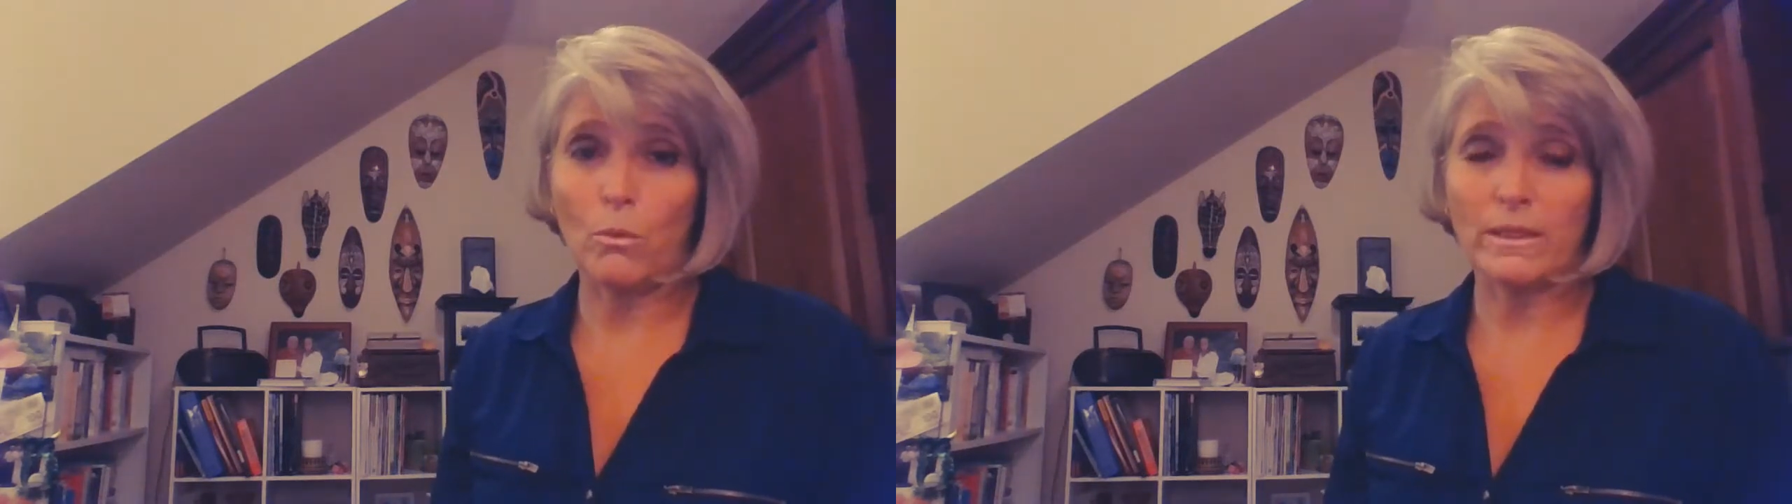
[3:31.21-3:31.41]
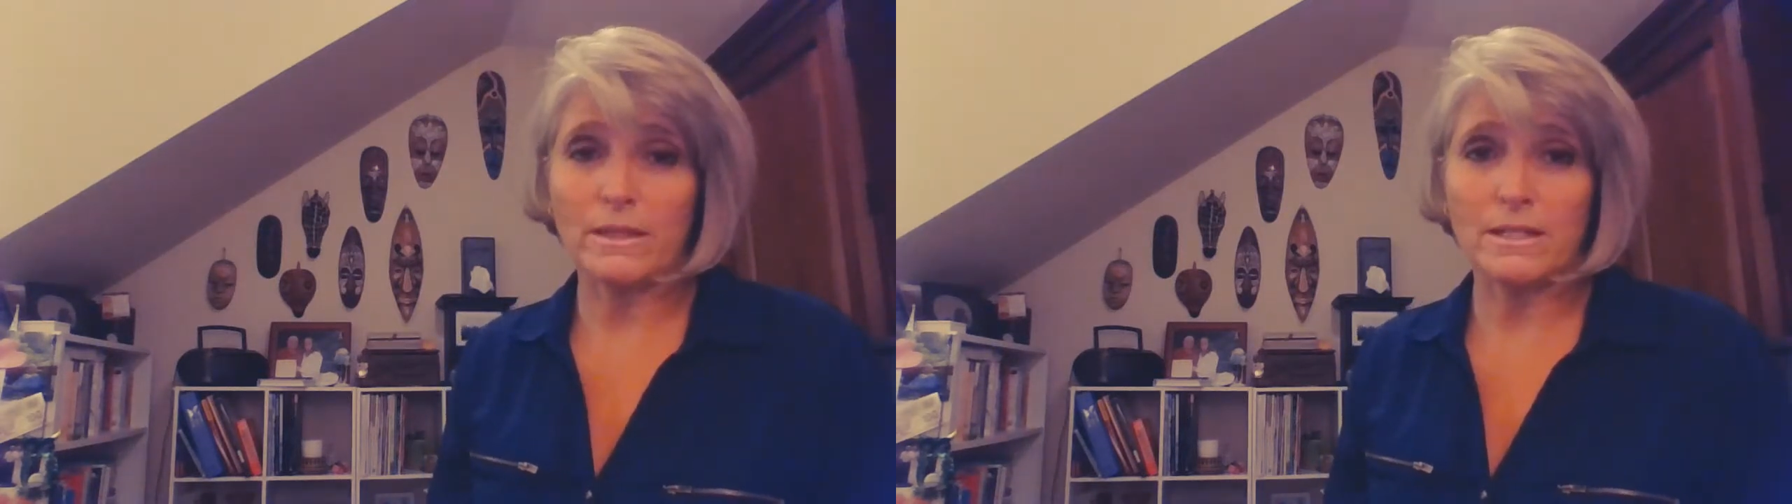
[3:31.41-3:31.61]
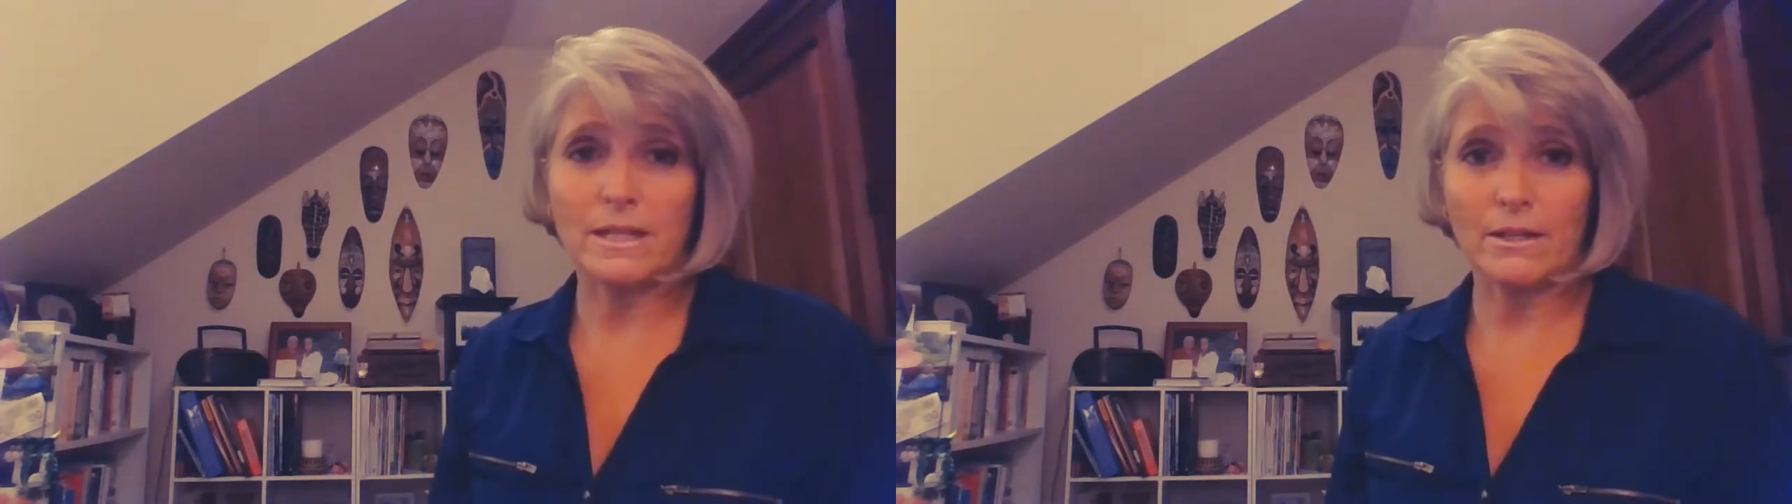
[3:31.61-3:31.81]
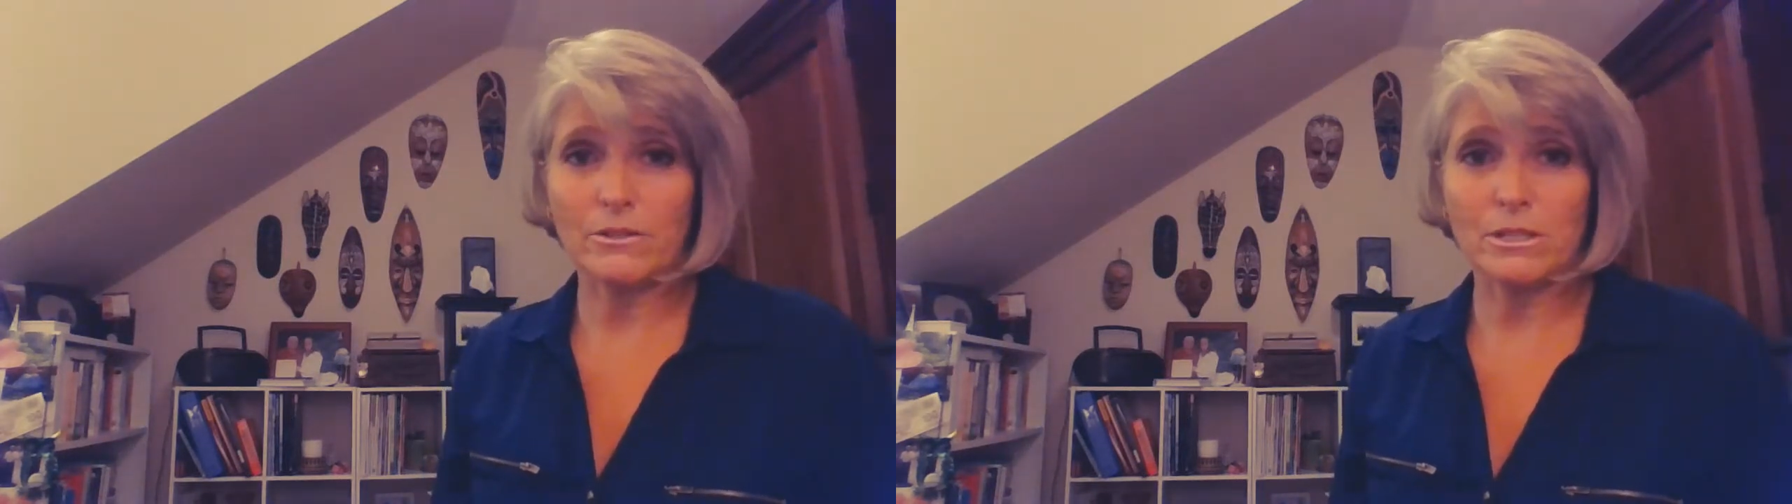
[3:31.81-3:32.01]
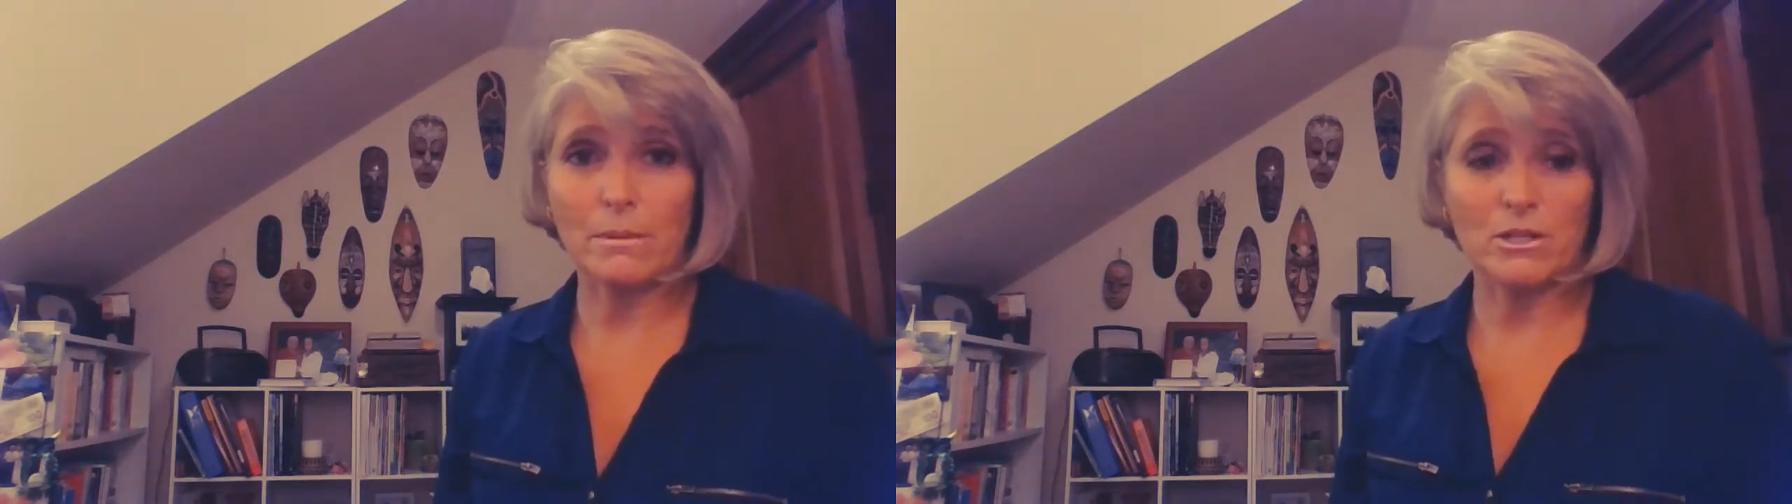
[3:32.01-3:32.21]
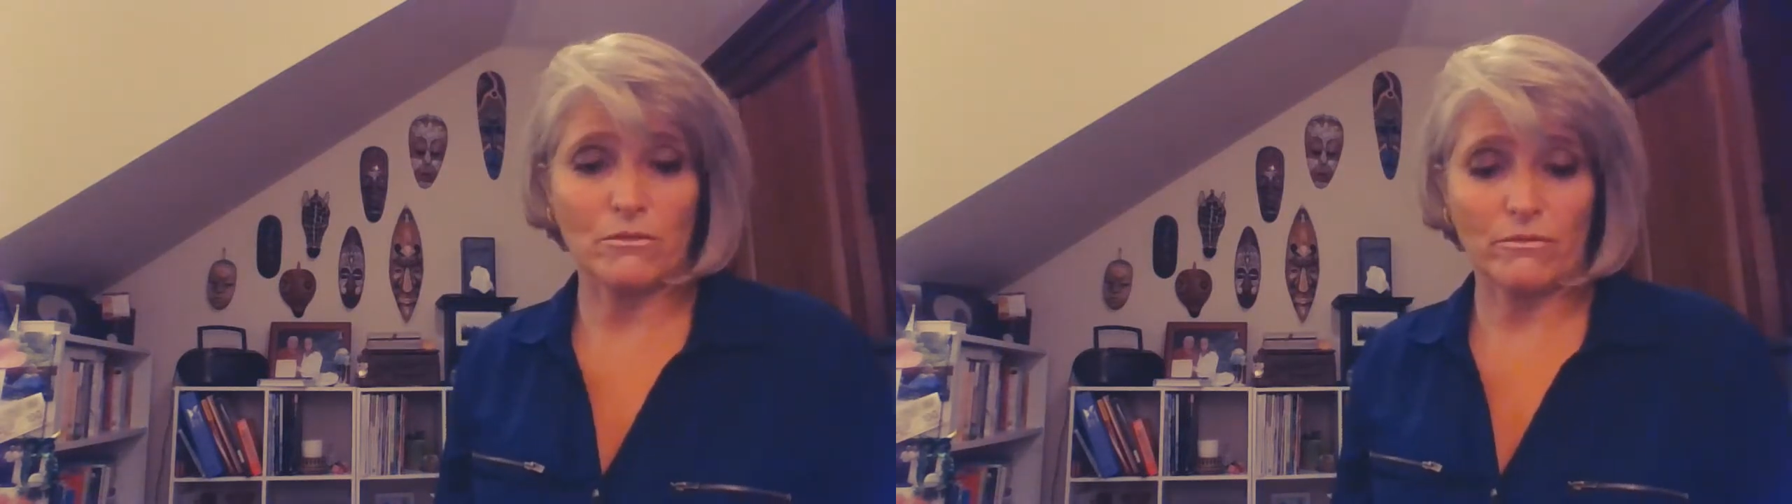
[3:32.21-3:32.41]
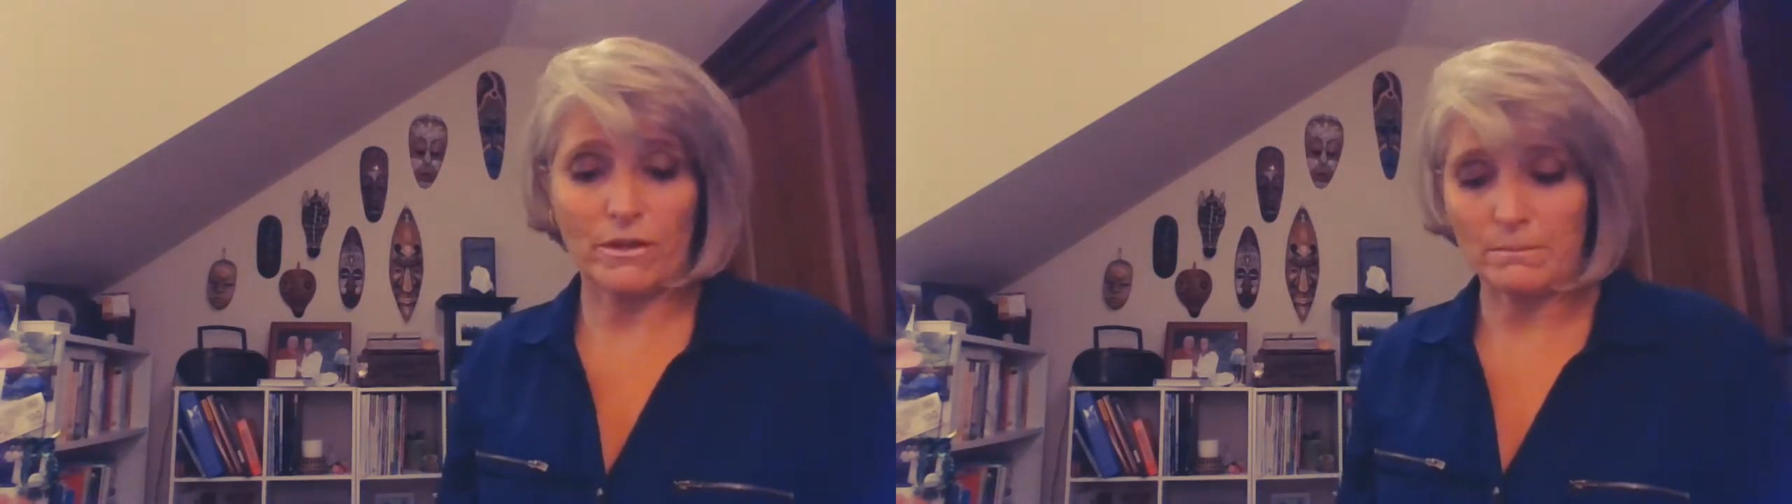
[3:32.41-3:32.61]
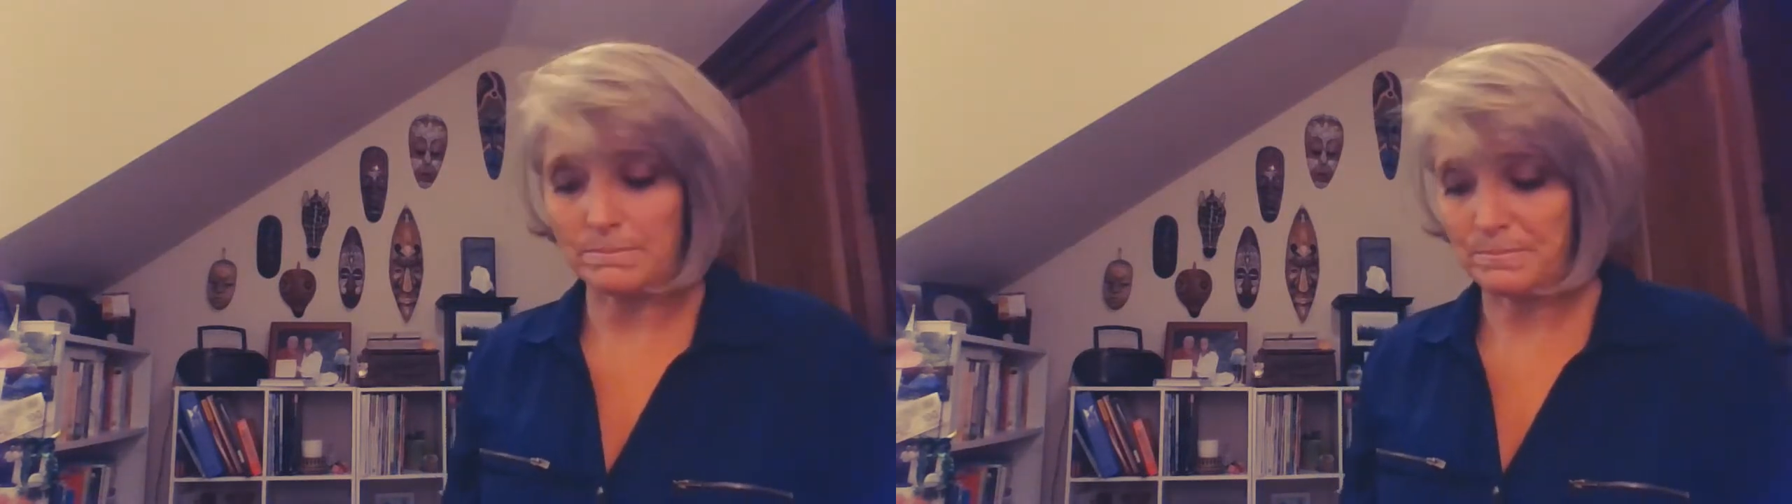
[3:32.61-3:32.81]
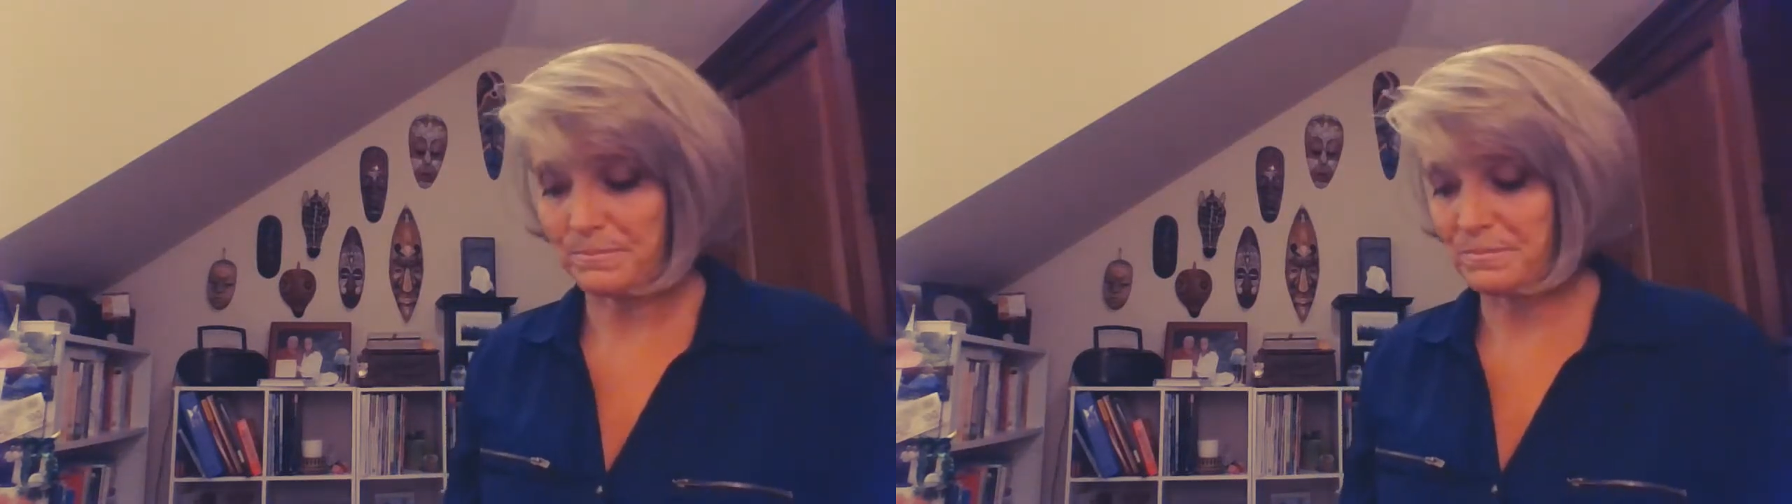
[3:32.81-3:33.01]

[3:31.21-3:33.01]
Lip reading: with the Taylor Spatial Frame.